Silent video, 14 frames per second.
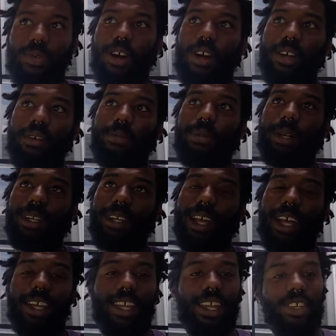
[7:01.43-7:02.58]
hard, but
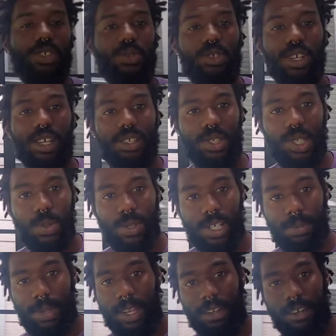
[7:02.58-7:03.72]
I can't do justice to
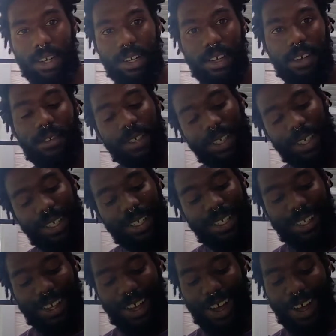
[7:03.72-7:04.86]
explaining right now.
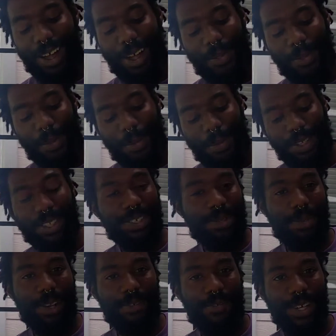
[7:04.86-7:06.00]
But there's
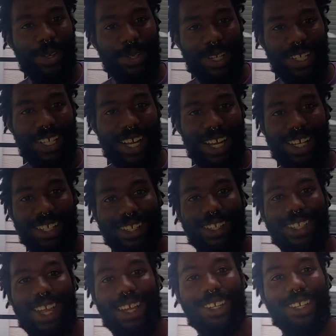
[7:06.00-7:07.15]
better videos online
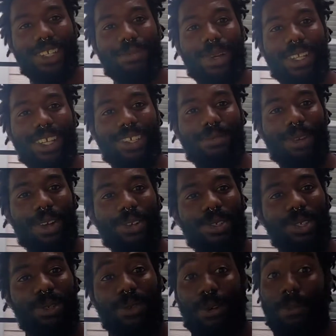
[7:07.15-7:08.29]
that can explain that shit better to
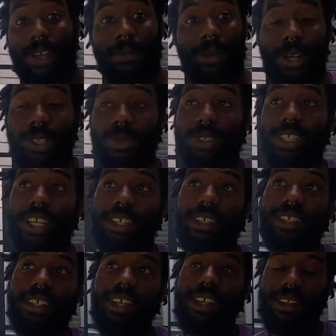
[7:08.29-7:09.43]
you, or maybe I'll do it later.
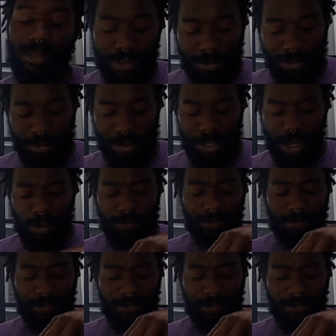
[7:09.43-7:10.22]
But yeah,